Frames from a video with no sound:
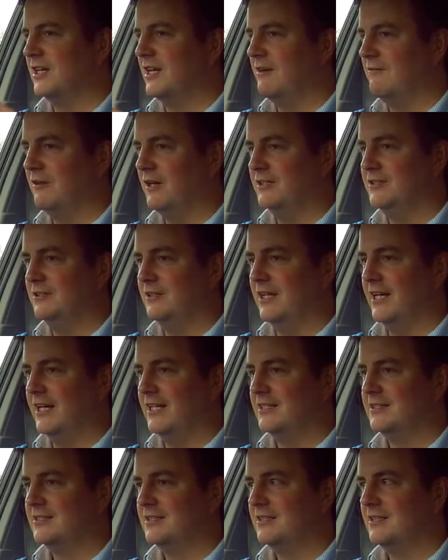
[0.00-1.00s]
if I do
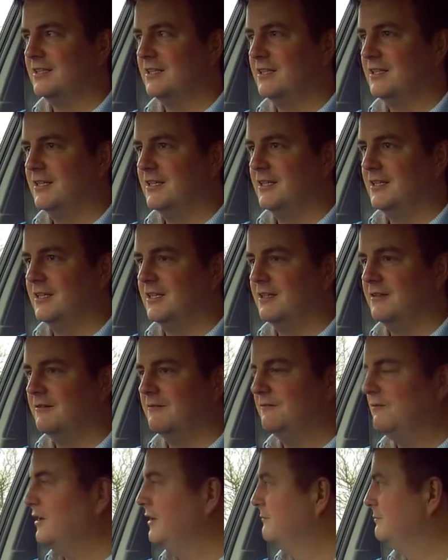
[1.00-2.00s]
this,
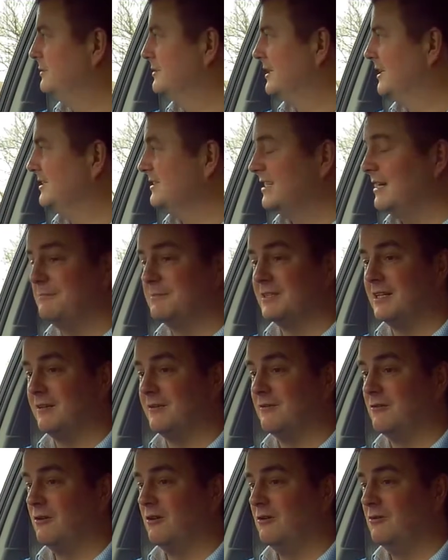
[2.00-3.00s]
5%, 10%
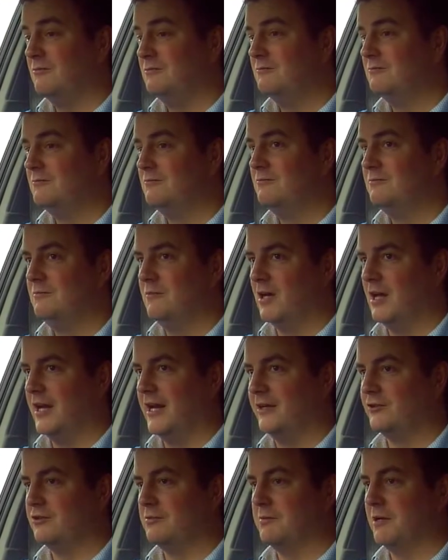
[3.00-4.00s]
throttle,
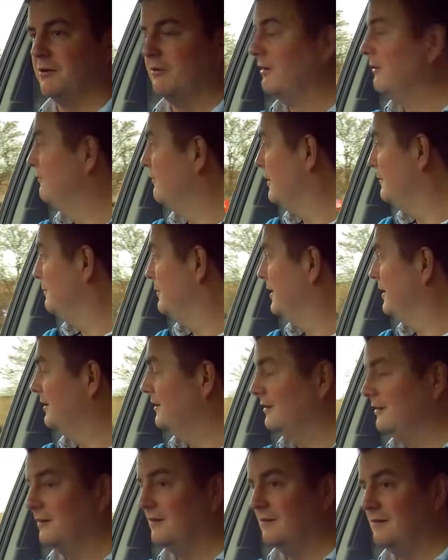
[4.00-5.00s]
electric motor. If I put
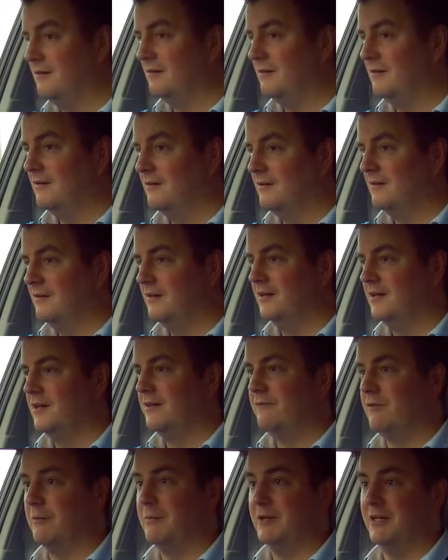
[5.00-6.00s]

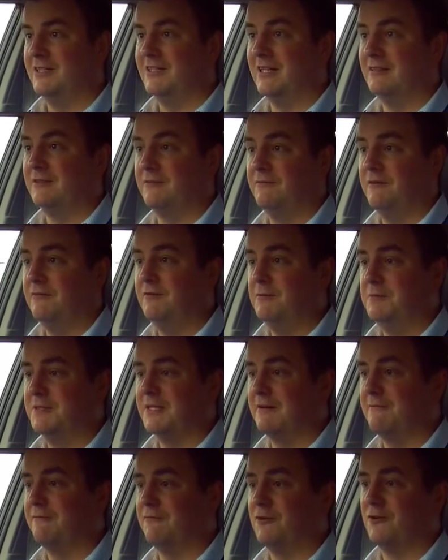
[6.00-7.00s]
it down to
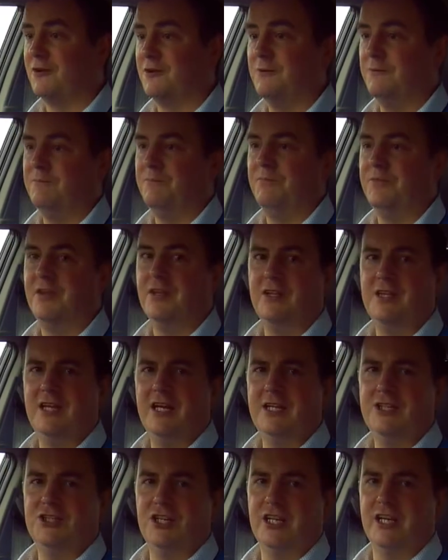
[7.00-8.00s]
50% throttle, the
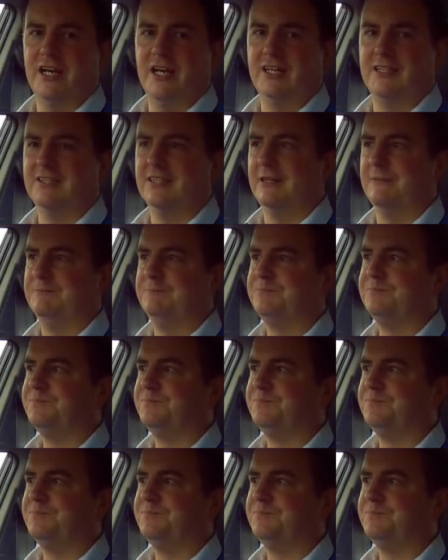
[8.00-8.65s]
engine kicks in.